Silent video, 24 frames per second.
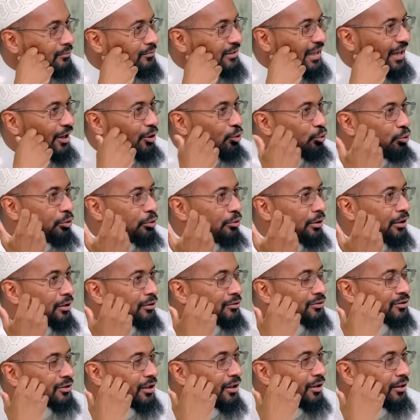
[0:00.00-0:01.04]
How do we
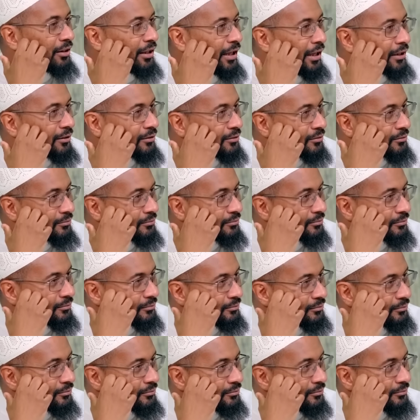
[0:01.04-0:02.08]
reconcile that?
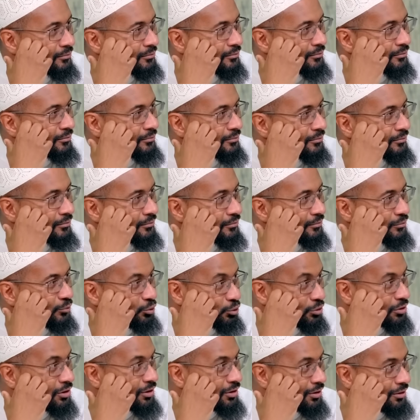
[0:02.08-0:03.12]
You
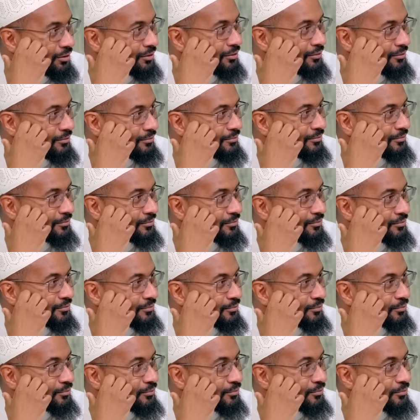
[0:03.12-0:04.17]
see?
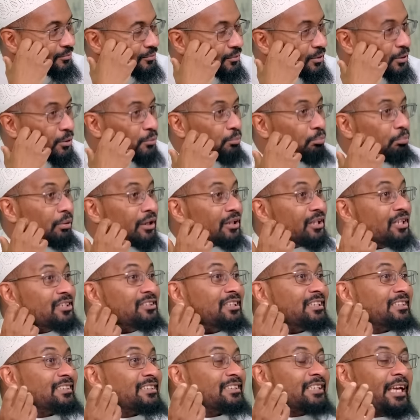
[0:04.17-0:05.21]
But is
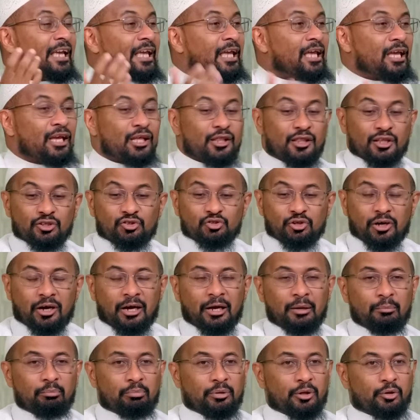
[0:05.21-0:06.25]
it saying the
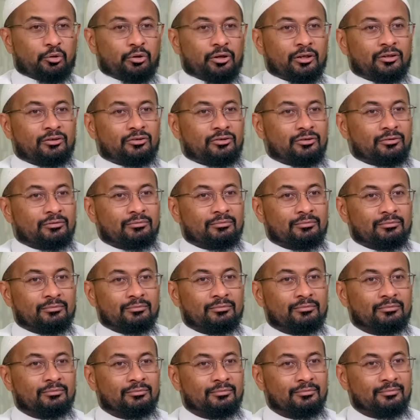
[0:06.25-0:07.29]
time period?
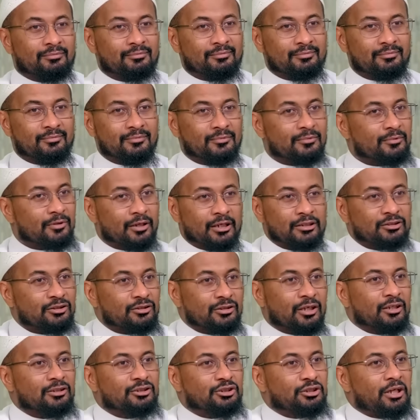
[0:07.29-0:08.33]
It's
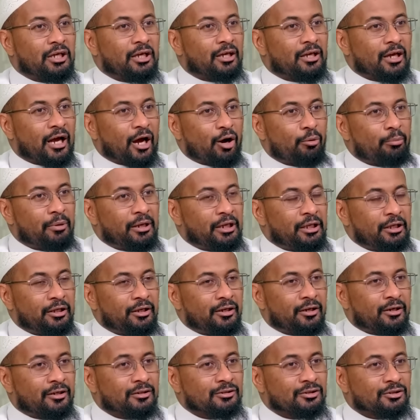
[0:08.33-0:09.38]
not saying how many
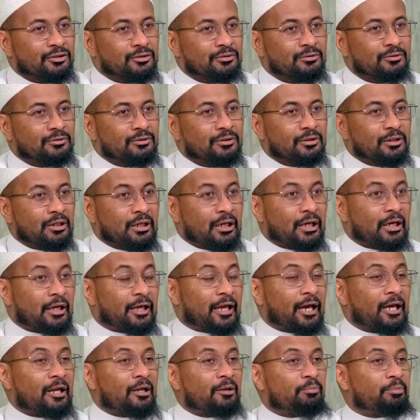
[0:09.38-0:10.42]
years.
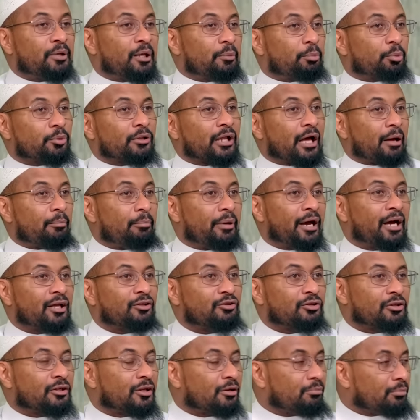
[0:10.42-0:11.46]
Can people
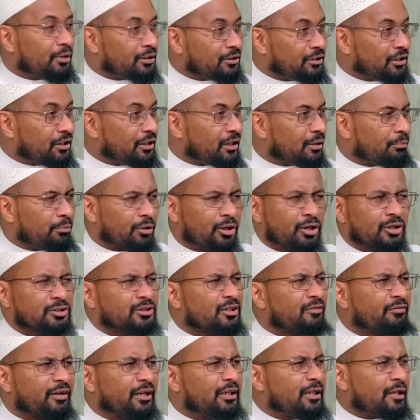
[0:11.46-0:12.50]
abandon al-Medina because
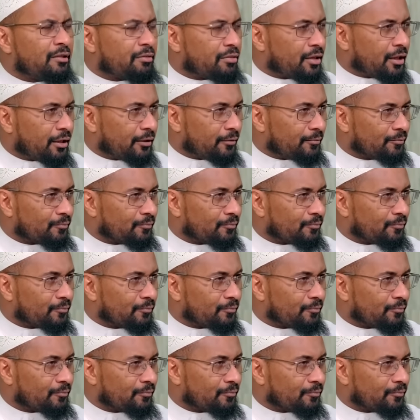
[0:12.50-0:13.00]
of anything?